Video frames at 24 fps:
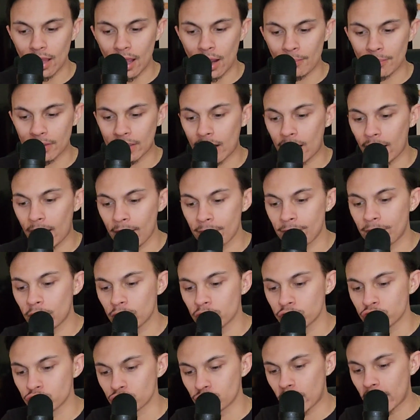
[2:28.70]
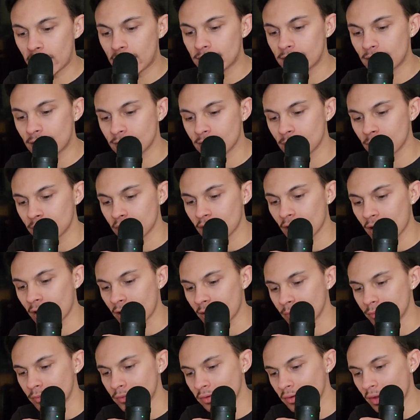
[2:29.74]
I felt drained at some
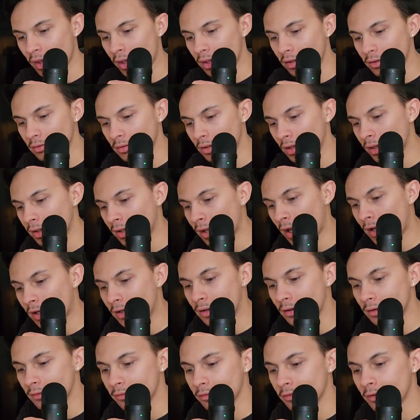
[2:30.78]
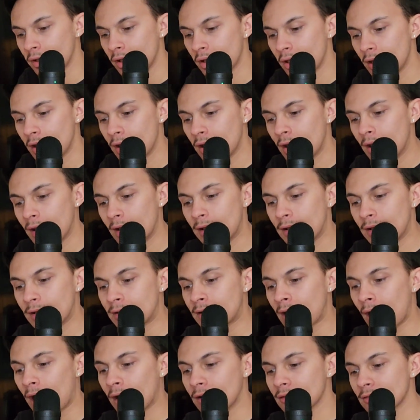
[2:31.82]
times, and it kind of
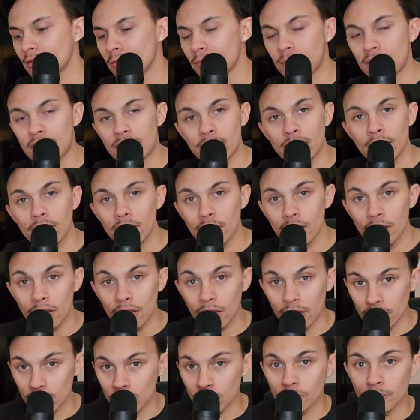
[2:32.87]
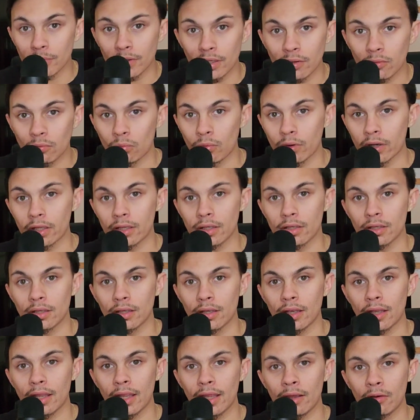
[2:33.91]
got to me a little bit
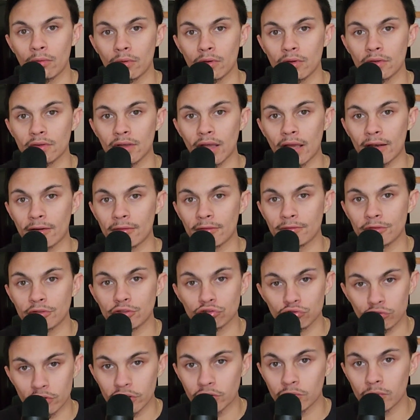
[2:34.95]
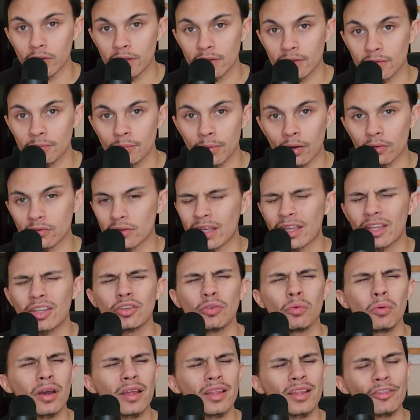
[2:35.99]
when it was kind of strenuous. But I was like, you
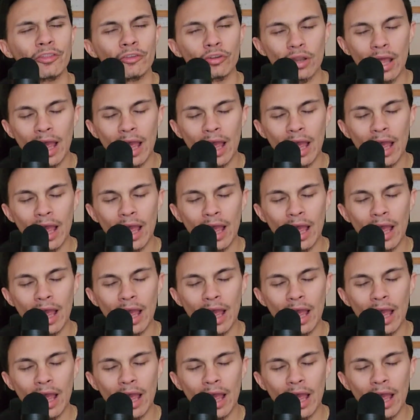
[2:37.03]
know what?